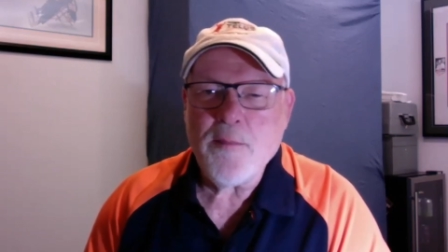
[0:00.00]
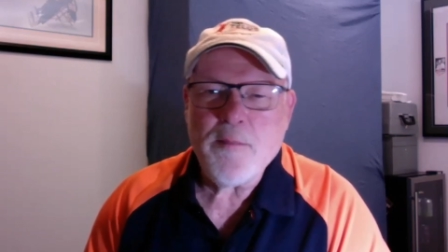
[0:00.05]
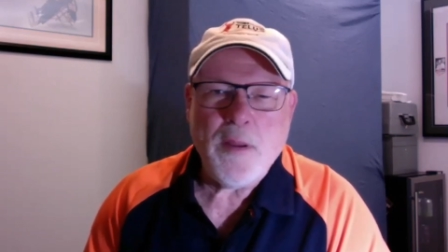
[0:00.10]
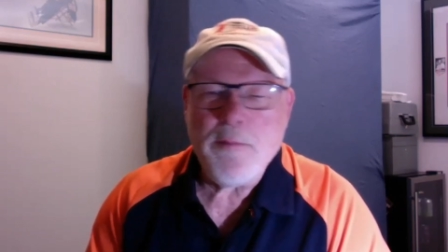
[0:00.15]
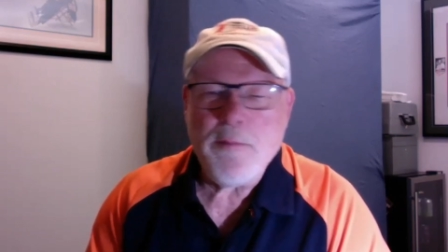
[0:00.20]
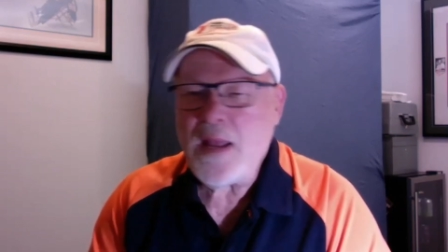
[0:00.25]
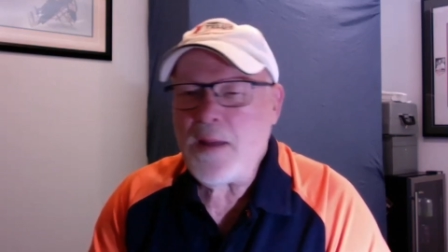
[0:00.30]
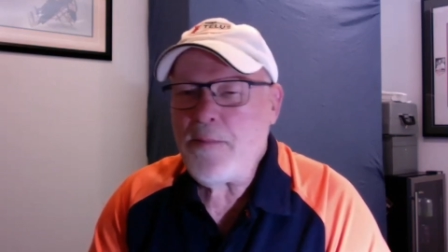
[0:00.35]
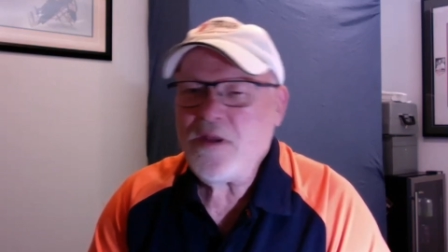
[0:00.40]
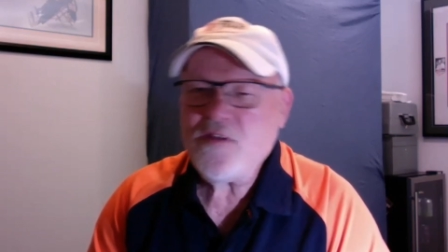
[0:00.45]
And
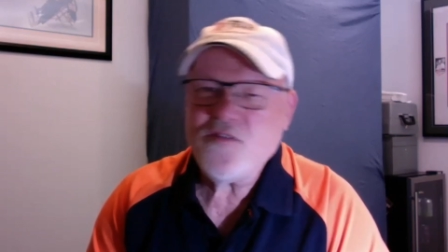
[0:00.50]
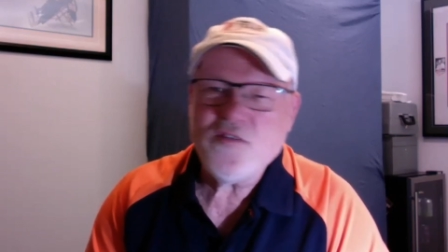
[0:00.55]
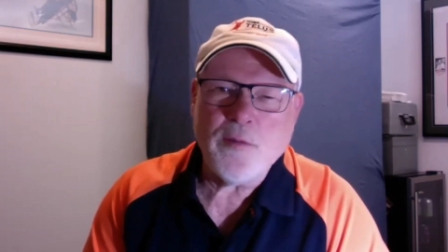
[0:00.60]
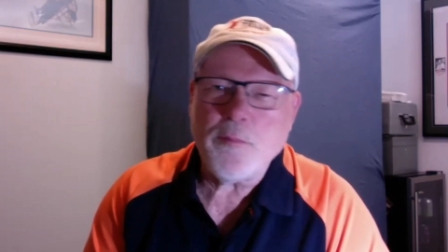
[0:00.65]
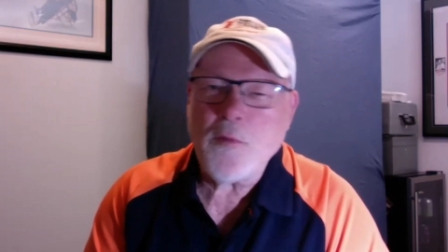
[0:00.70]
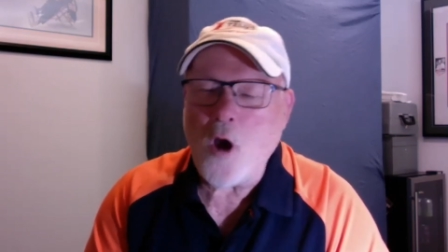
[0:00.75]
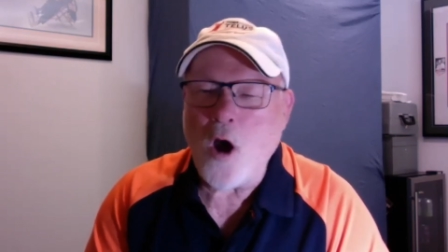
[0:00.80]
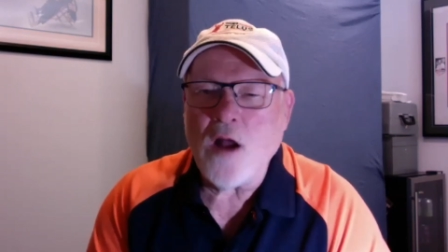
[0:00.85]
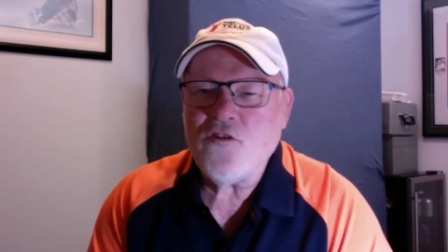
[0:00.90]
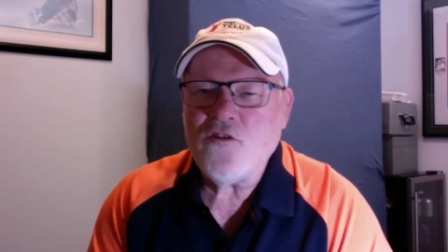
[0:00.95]
maybe
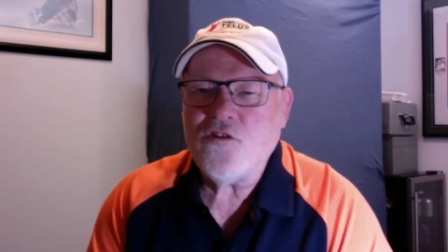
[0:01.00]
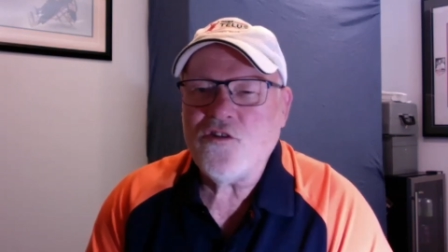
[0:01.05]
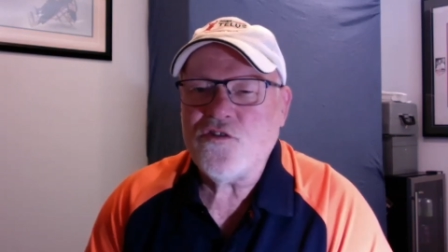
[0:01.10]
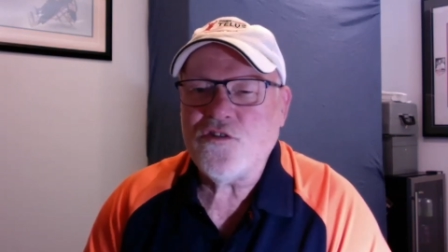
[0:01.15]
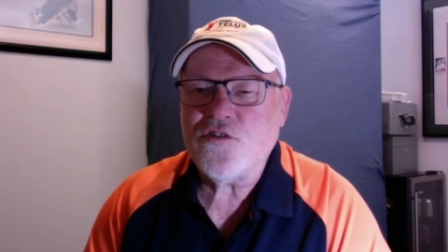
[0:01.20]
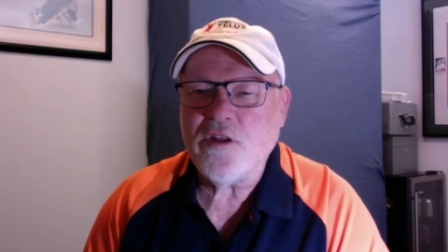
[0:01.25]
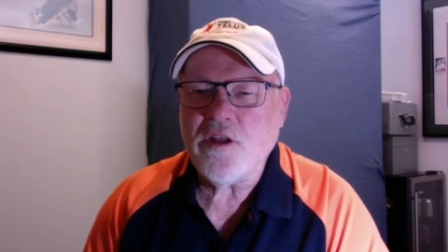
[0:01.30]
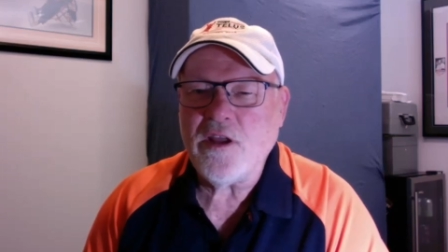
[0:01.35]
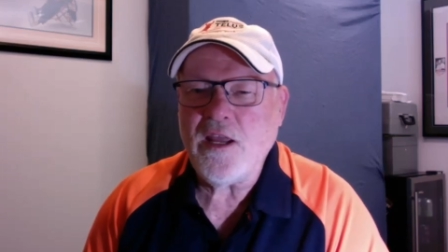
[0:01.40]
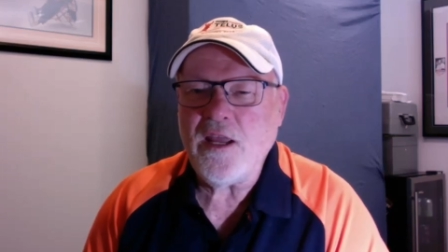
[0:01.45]

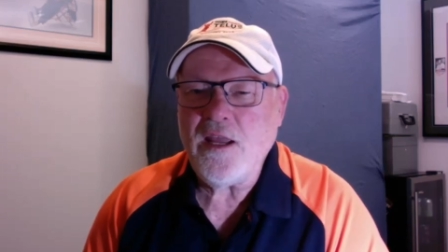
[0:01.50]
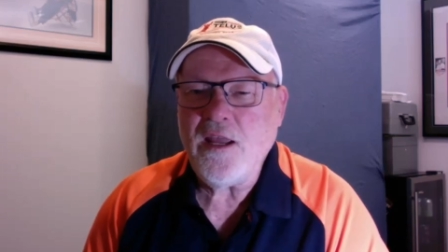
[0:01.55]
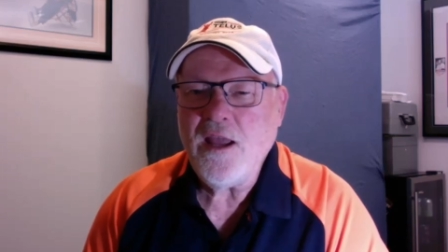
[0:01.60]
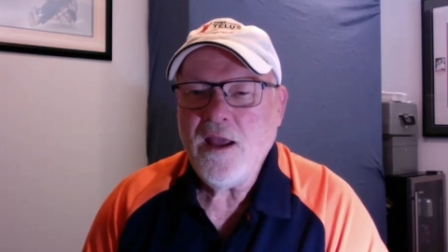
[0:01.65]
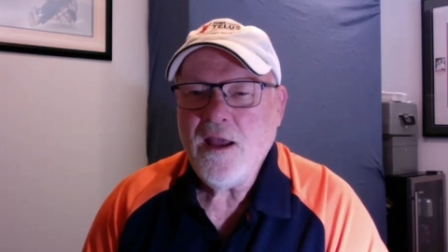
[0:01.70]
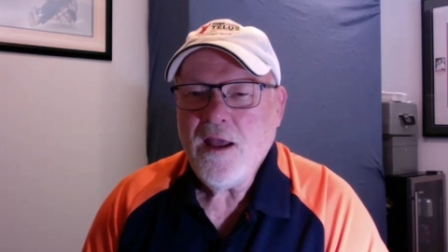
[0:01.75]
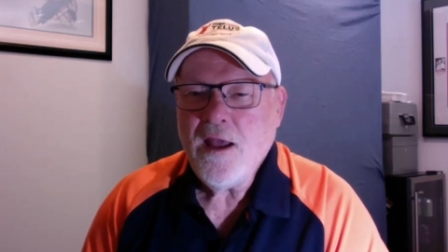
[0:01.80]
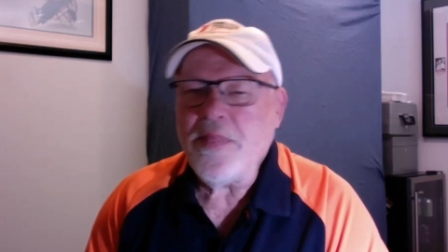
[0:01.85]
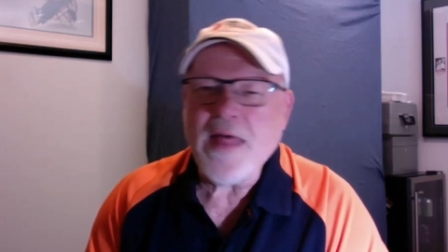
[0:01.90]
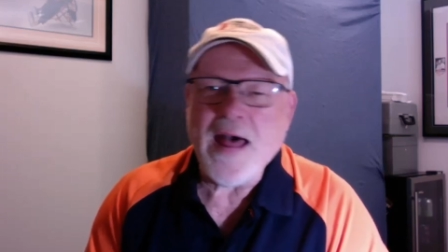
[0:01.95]
subconsciously
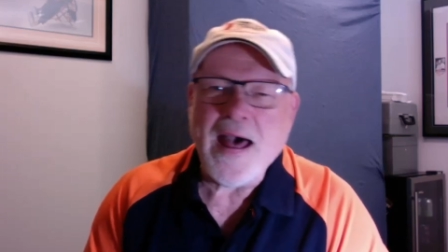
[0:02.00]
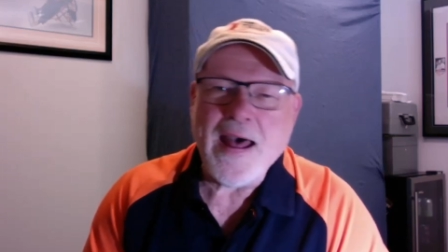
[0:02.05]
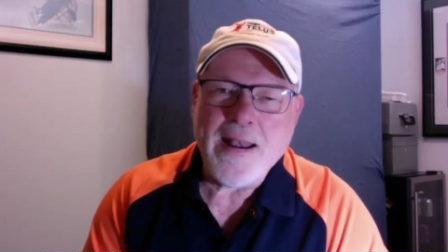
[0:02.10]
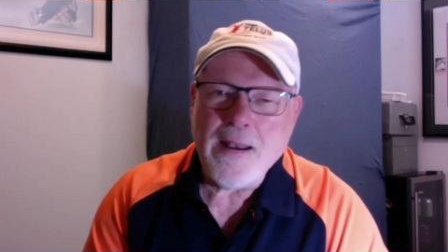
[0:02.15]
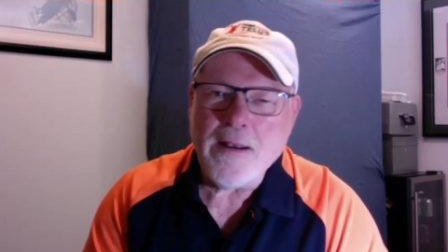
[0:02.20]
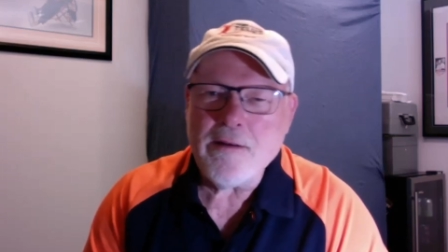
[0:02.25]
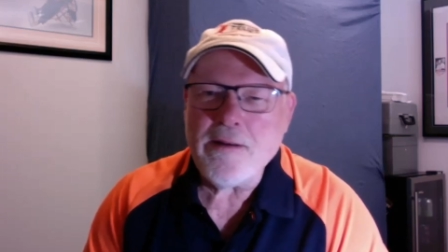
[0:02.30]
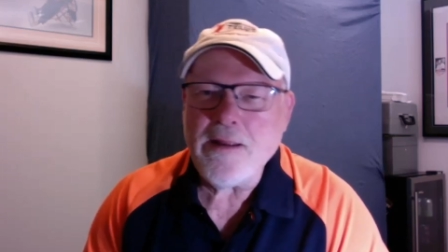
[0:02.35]
that